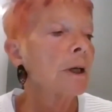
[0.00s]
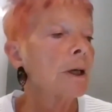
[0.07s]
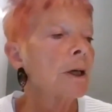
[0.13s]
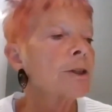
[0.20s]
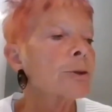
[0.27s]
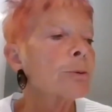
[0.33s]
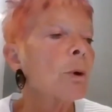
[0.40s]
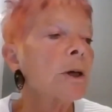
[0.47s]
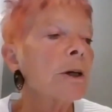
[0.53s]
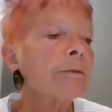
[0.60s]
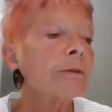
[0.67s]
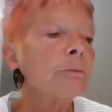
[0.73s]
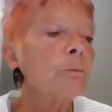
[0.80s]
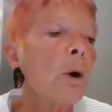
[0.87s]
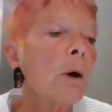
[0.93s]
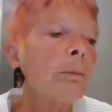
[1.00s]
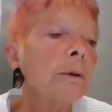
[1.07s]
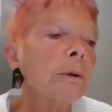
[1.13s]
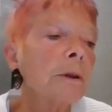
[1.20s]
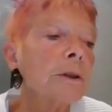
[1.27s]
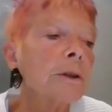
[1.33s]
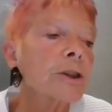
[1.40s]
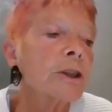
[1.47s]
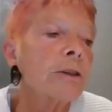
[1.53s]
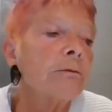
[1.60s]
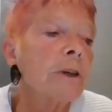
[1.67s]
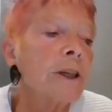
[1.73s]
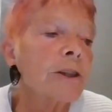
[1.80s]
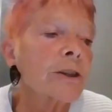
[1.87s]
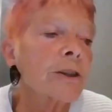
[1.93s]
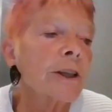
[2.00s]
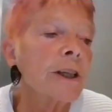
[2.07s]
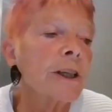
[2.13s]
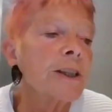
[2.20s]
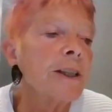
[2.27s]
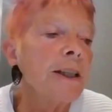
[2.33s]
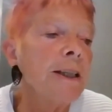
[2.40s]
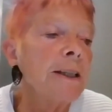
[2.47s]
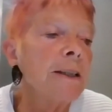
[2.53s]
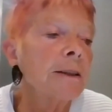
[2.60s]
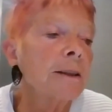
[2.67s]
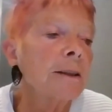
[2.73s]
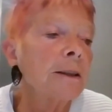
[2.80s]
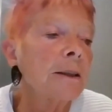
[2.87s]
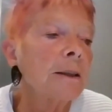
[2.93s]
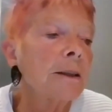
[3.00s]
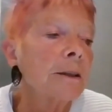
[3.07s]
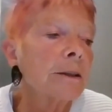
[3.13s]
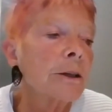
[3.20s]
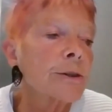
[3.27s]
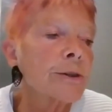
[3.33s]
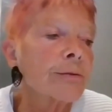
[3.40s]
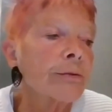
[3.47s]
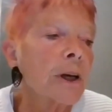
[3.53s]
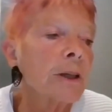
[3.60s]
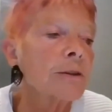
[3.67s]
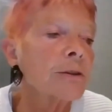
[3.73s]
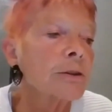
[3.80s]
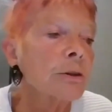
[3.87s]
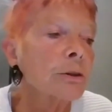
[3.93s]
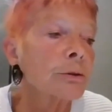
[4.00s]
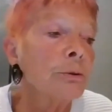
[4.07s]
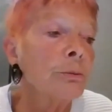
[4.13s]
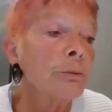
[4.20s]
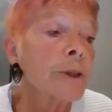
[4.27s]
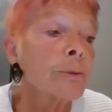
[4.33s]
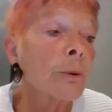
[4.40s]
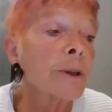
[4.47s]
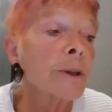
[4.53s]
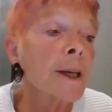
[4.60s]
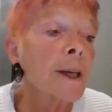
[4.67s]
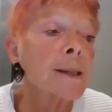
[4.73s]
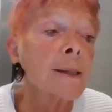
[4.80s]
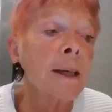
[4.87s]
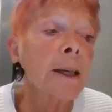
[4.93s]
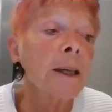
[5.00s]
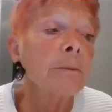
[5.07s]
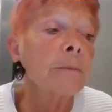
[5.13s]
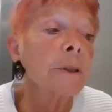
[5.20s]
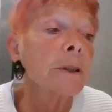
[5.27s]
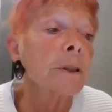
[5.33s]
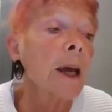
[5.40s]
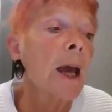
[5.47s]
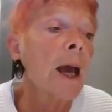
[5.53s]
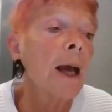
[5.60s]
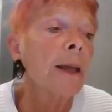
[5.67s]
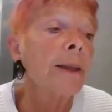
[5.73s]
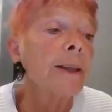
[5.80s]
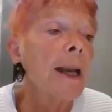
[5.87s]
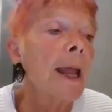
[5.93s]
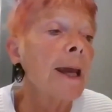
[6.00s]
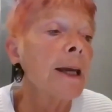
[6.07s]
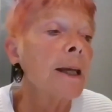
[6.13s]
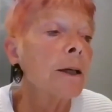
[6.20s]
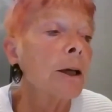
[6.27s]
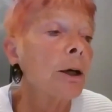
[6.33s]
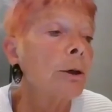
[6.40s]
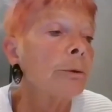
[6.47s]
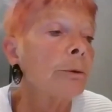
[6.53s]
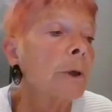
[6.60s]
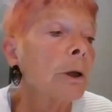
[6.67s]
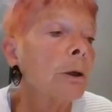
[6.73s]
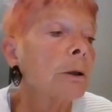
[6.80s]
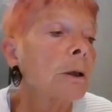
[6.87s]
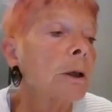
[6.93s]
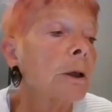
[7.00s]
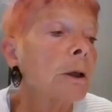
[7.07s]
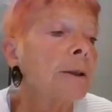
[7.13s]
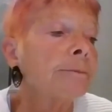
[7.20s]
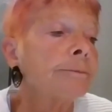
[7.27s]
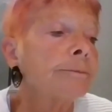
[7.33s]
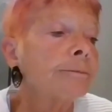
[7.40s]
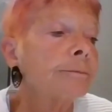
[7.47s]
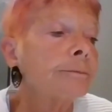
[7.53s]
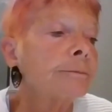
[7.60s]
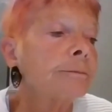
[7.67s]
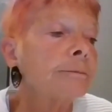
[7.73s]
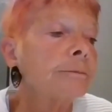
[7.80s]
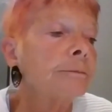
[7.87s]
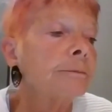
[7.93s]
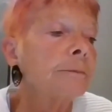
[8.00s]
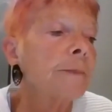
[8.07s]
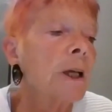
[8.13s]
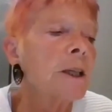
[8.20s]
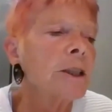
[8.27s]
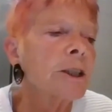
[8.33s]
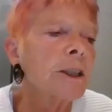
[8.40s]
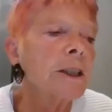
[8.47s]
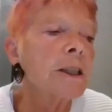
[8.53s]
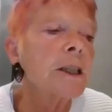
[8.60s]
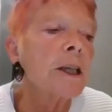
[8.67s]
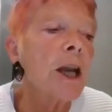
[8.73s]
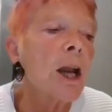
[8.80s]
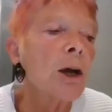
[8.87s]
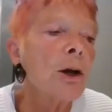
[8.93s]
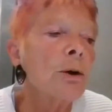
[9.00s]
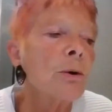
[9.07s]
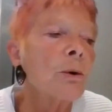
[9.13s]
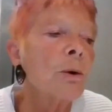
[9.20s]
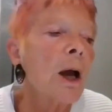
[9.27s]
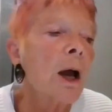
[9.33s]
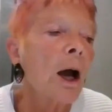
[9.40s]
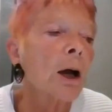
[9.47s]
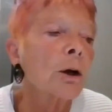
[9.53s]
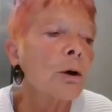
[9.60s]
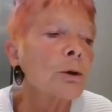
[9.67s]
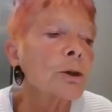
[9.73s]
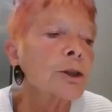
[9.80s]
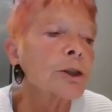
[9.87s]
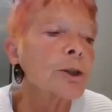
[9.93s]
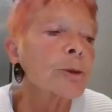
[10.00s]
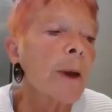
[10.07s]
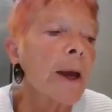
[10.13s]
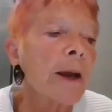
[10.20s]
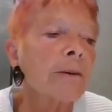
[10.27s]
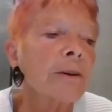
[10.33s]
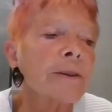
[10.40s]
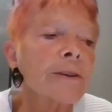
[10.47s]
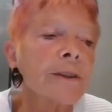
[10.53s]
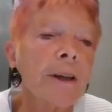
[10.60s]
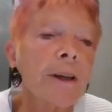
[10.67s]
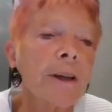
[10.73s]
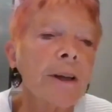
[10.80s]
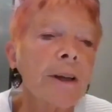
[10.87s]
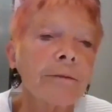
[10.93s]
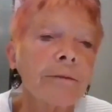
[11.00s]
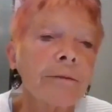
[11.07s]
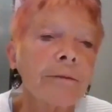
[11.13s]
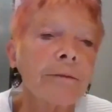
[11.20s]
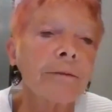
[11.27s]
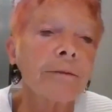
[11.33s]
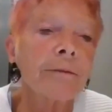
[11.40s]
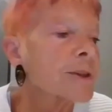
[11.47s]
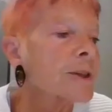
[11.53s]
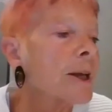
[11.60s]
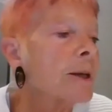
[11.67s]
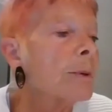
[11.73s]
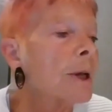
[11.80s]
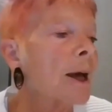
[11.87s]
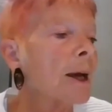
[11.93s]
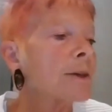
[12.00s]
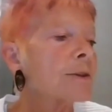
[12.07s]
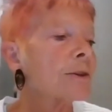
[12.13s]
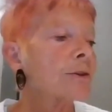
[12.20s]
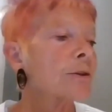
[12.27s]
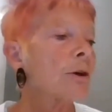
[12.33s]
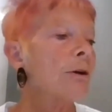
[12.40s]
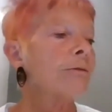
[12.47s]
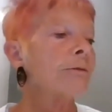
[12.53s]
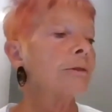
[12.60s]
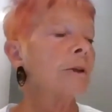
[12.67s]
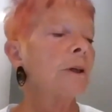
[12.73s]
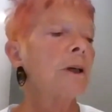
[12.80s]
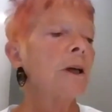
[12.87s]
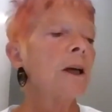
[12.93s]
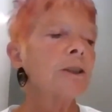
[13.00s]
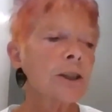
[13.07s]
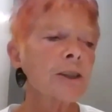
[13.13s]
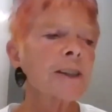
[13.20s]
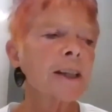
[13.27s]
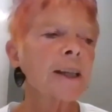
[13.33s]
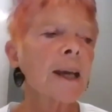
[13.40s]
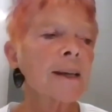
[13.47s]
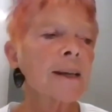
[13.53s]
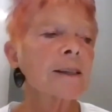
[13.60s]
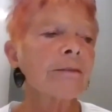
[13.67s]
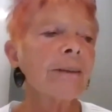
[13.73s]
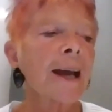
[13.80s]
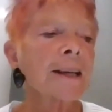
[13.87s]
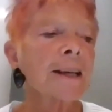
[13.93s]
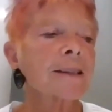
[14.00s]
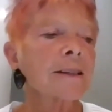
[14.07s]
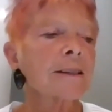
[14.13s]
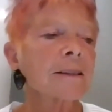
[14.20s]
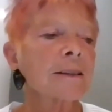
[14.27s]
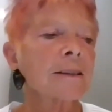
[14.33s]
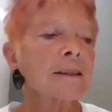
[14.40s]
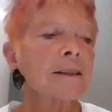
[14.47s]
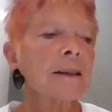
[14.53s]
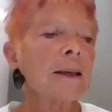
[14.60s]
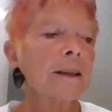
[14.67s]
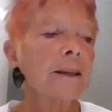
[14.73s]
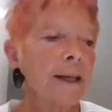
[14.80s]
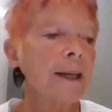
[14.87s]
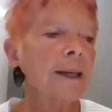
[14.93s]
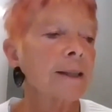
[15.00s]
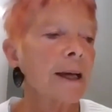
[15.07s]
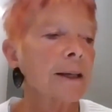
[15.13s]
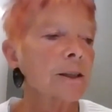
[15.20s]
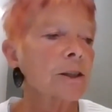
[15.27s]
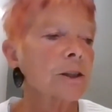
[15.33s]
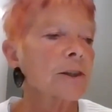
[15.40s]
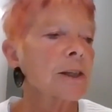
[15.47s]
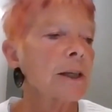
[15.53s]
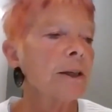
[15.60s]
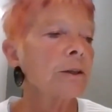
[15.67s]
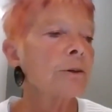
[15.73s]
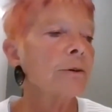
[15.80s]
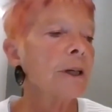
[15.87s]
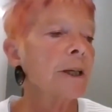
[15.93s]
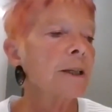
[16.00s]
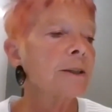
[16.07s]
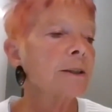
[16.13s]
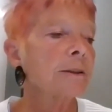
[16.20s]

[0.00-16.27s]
A swerve and wobble as she reached 13, those friends not always what they seemed, and the lane home longer. She didn't know her cautious parents never took the stabilizers off, just in case of accidents, they had anxiously agreed.